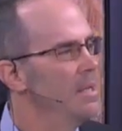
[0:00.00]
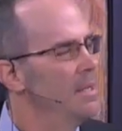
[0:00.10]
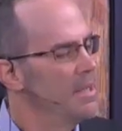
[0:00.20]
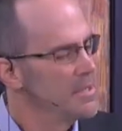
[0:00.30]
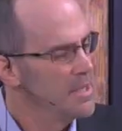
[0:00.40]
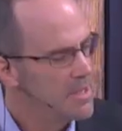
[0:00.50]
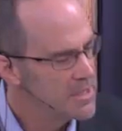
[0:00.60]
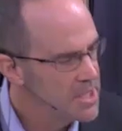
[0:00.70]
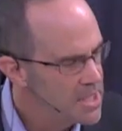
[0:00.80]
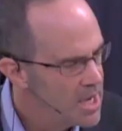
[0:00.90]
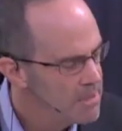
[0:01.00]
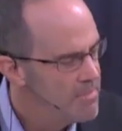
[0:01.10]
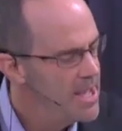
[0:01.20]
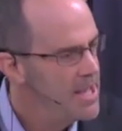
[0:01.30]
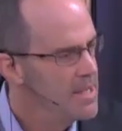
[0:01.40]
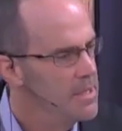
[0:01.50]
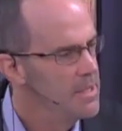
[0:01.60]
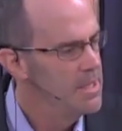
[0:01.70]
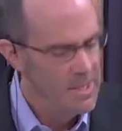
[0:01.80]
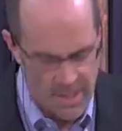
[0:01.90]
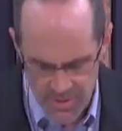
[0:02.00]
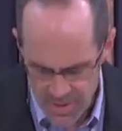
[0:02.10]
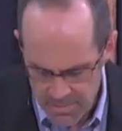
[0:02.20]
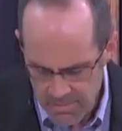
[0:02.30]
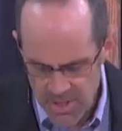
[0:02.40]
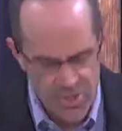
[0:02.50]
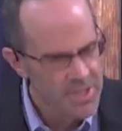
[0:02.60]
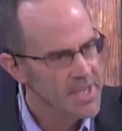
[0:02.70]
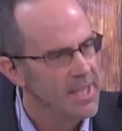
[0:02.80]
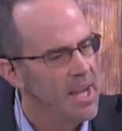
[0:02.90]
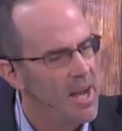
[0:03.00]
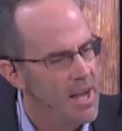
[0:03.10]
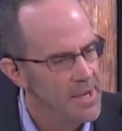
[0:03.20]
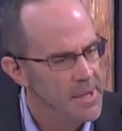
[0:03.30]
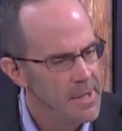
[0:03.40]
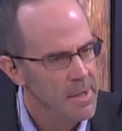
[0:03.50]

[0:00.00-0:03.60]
There's a, there's a young man in submission to God